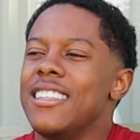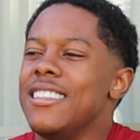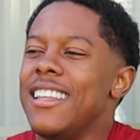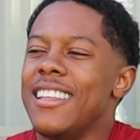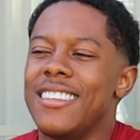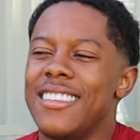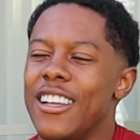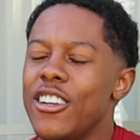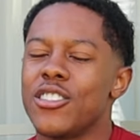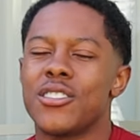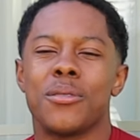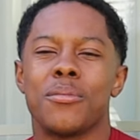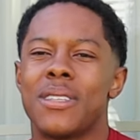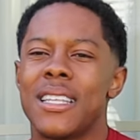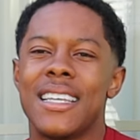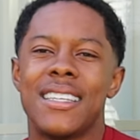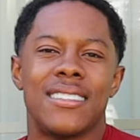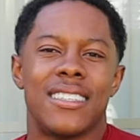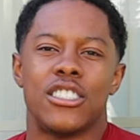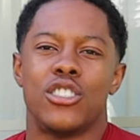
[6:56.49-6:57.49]
th- there's some
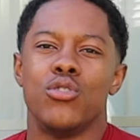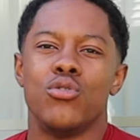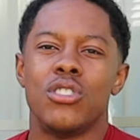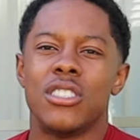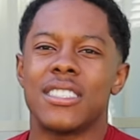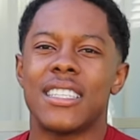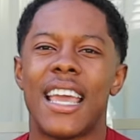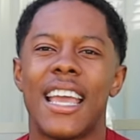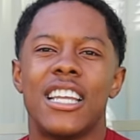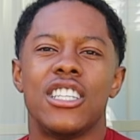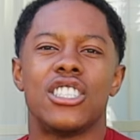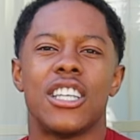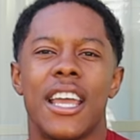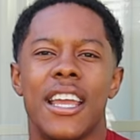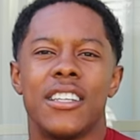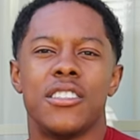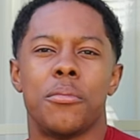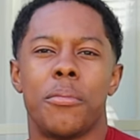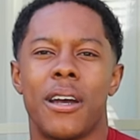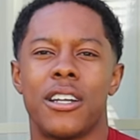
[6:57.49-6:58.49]
things that you just can't
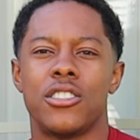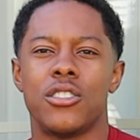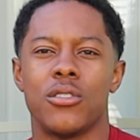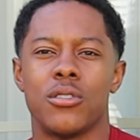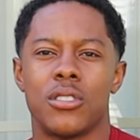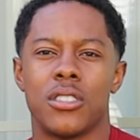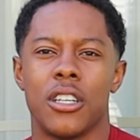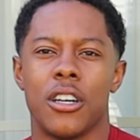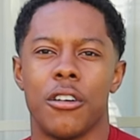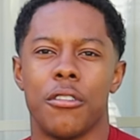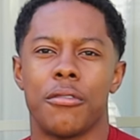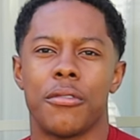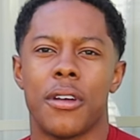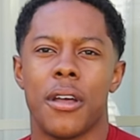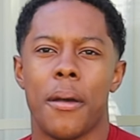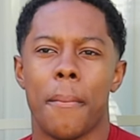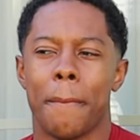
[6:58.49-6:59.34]
change about yourself.